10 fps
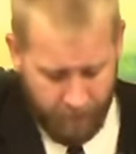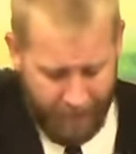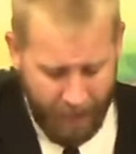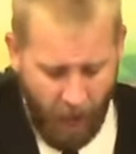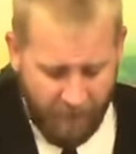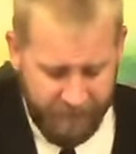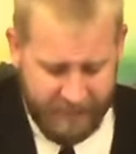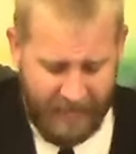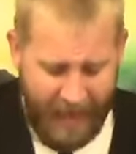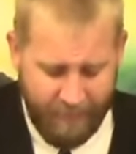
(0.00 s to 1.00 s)
And
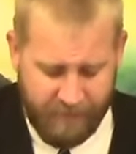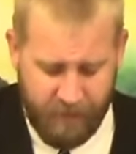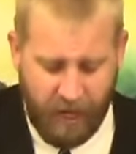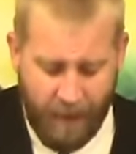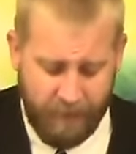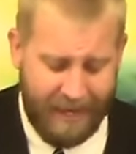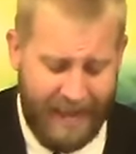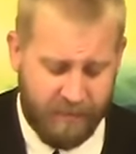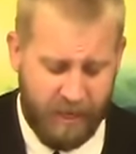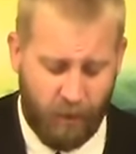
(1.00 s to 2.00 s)
oftentimes, if you come to me and
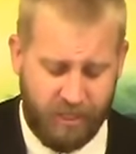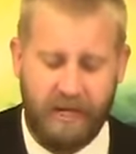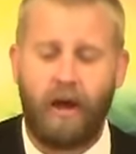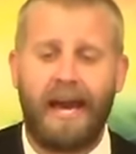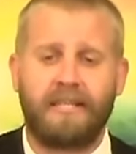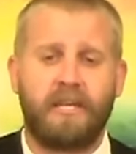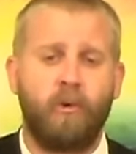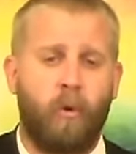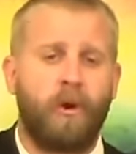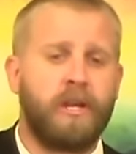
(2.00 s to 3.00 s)
ask me a question, I'll ask
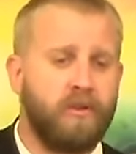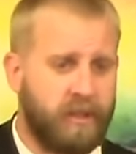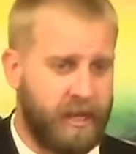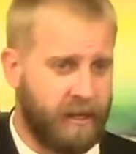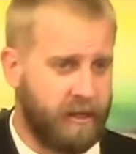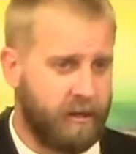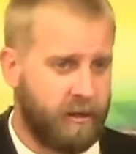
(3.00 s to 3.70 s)
you, well, what do you think?